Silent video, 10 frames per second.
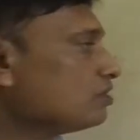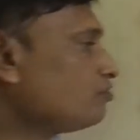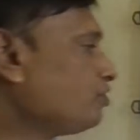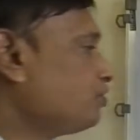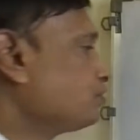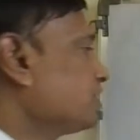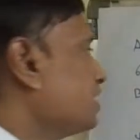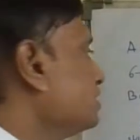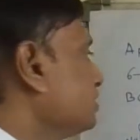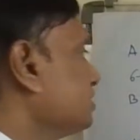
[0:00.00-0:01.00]
We know
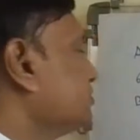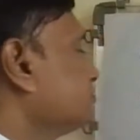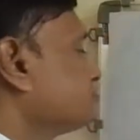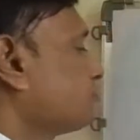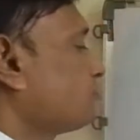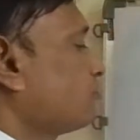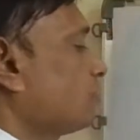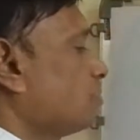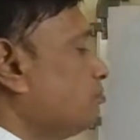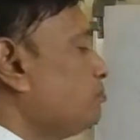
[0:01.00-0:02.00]
that
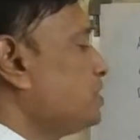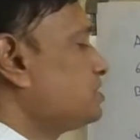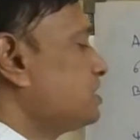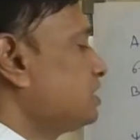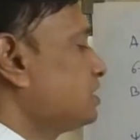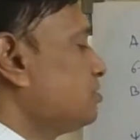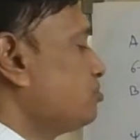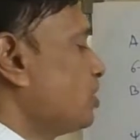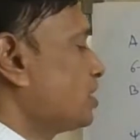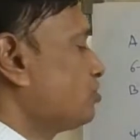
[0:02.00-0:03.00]
BCl3
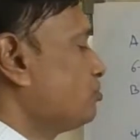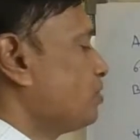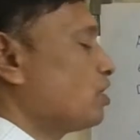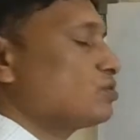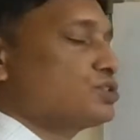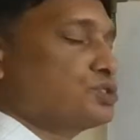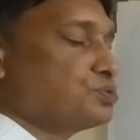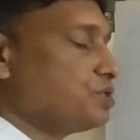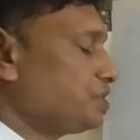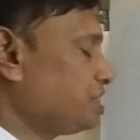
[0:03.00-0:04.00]
molecule belongs to
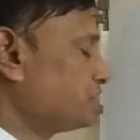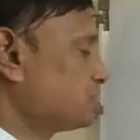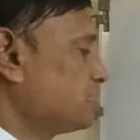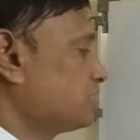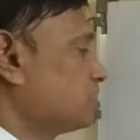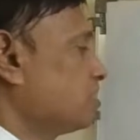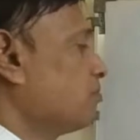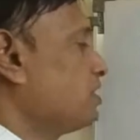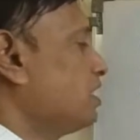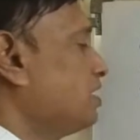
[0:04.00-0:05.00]
the 3H character
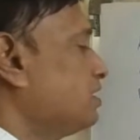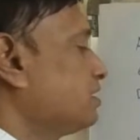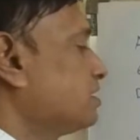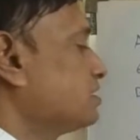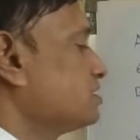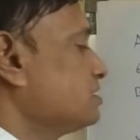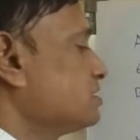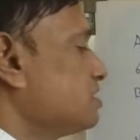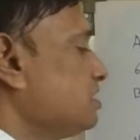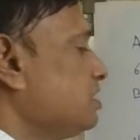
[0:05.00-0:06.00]
table, and it
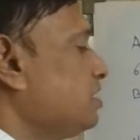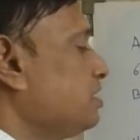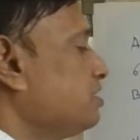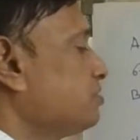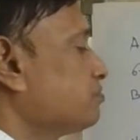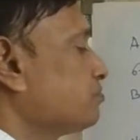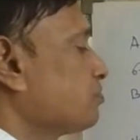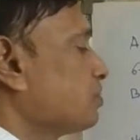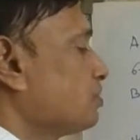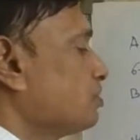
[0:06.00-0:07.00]
consists E
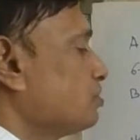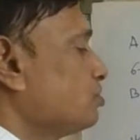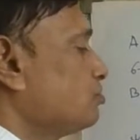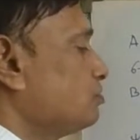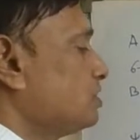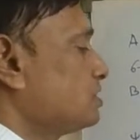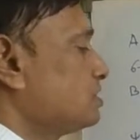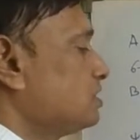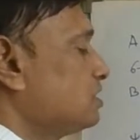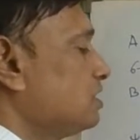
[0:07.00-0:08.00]
twice
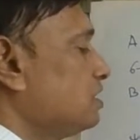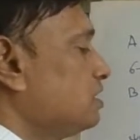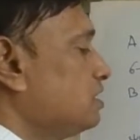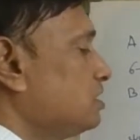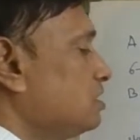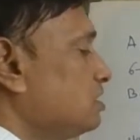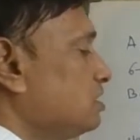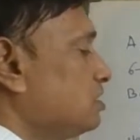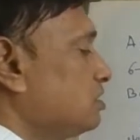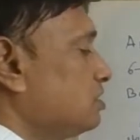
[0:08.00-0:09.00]
C3,
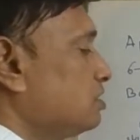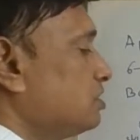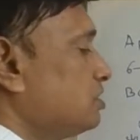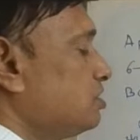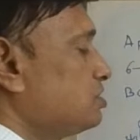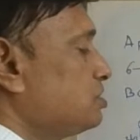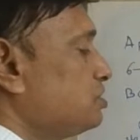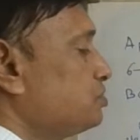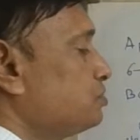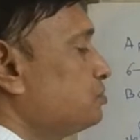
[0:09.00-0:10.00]

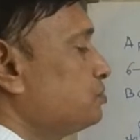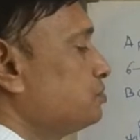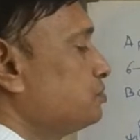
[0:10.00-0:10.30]
3C2,